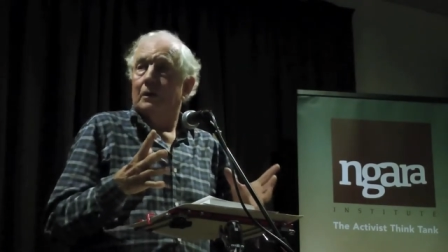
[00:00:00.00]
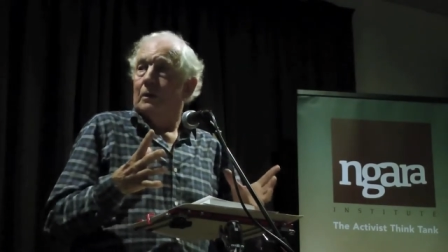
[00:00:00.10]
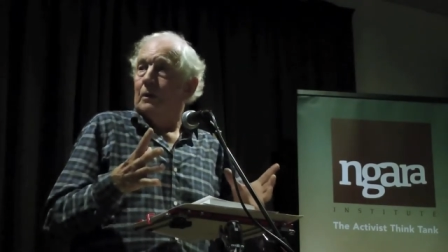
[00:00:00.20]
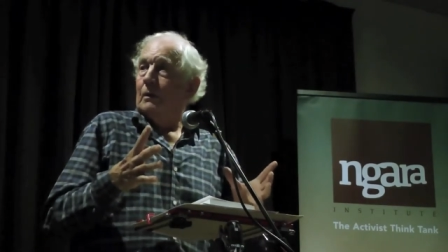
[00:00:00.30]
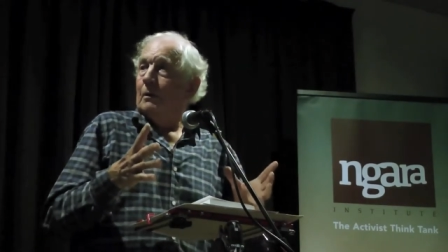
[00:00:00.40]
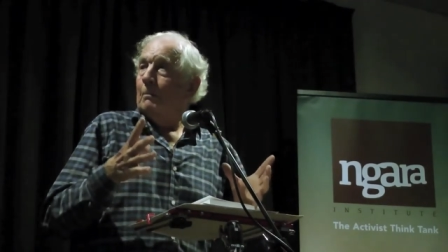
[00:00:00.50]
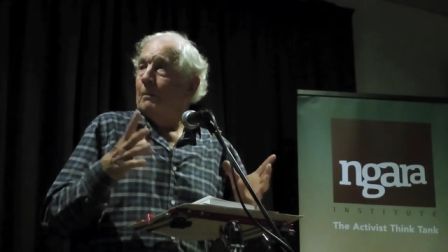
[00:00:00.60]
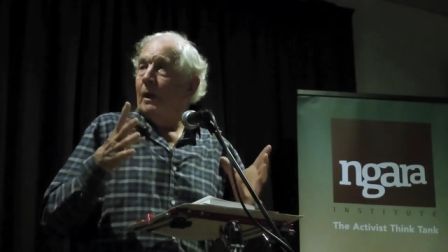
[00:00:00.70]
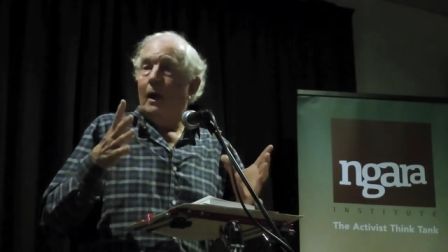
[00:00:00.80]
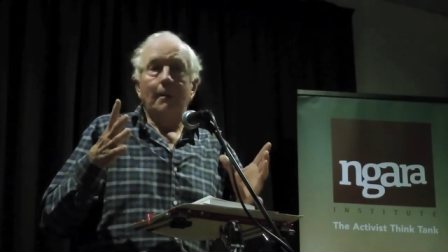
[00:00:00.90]

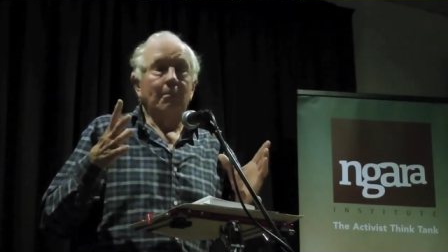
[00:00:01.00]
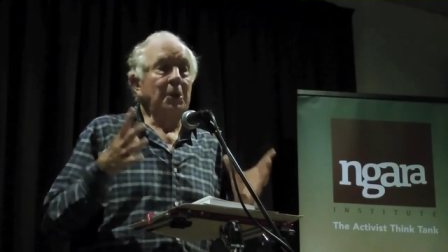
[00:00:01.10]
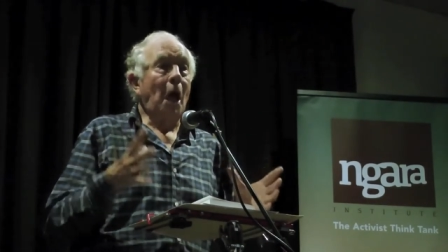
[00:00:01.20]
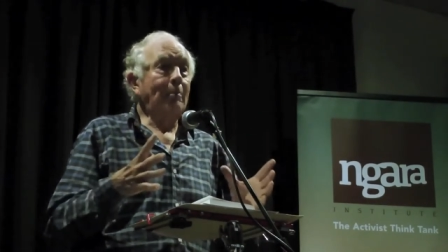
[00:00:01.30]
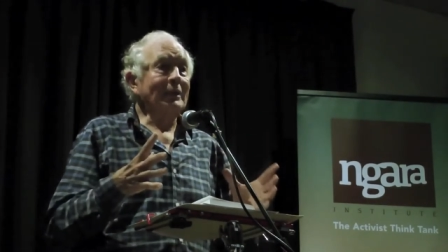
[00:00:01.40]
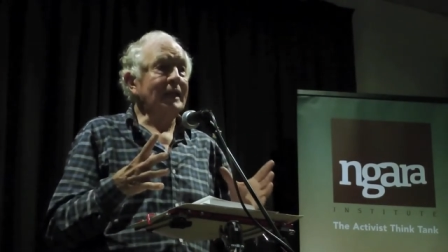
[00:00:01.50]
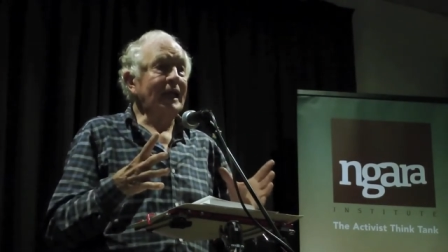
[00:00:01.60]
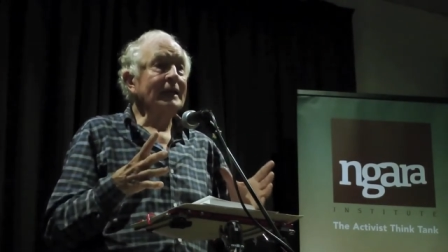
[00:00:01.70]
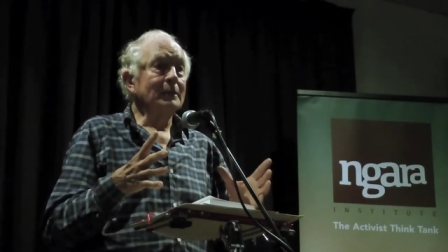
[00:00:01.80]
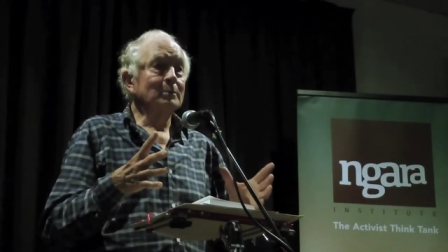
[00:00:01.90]
uh,
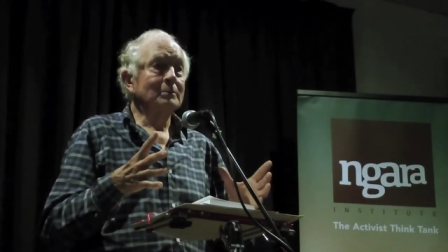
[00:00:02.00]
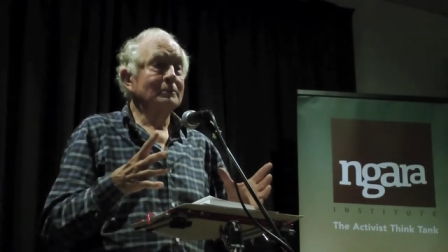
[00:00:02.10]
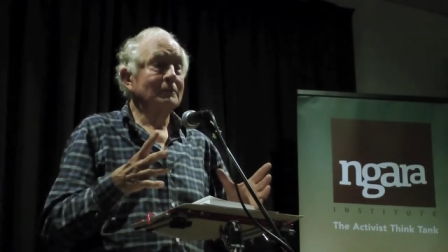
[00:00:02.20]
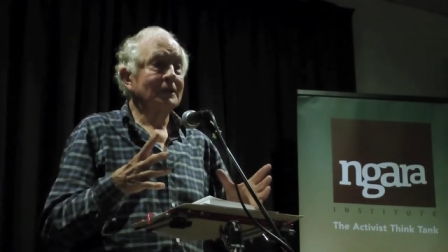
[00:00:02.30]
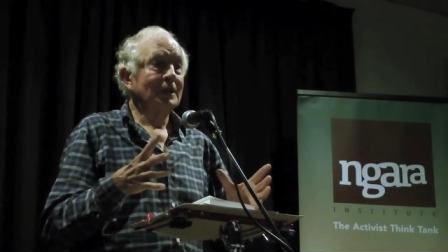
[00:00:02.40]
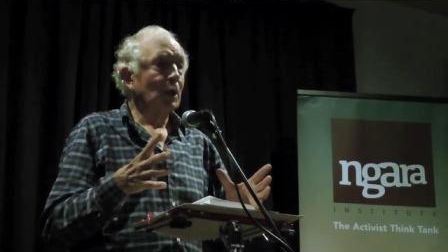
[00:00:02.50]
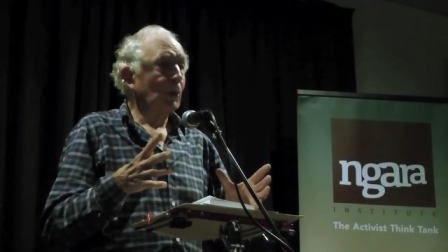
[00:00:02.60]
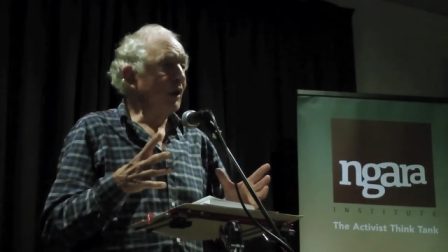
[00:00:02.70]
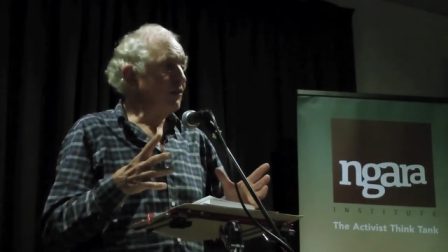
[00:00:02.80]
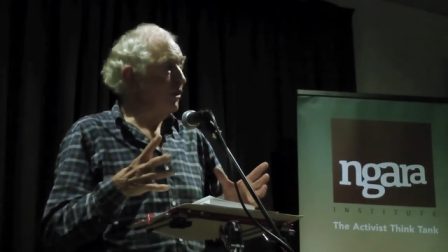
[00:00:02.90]
monopoly,
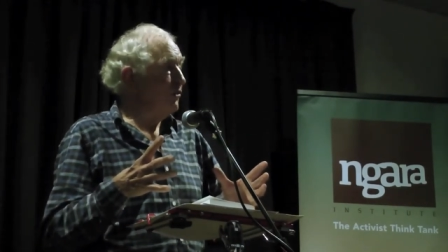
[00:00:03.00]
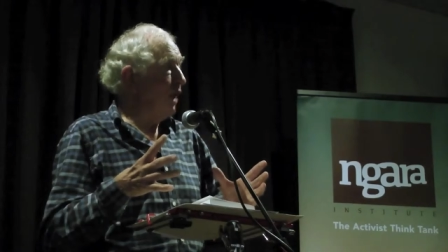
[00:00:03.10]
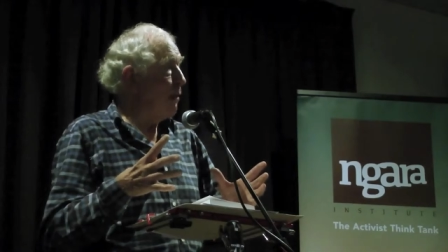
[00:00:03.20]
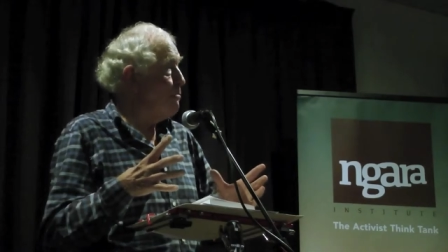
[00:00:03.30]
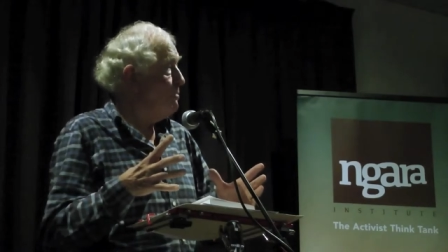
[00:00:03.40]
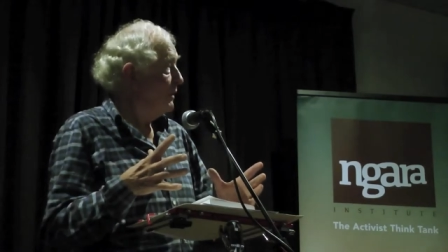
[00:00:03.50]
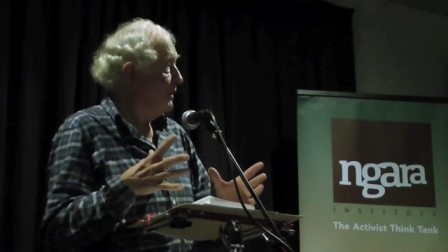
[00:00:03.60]
which in some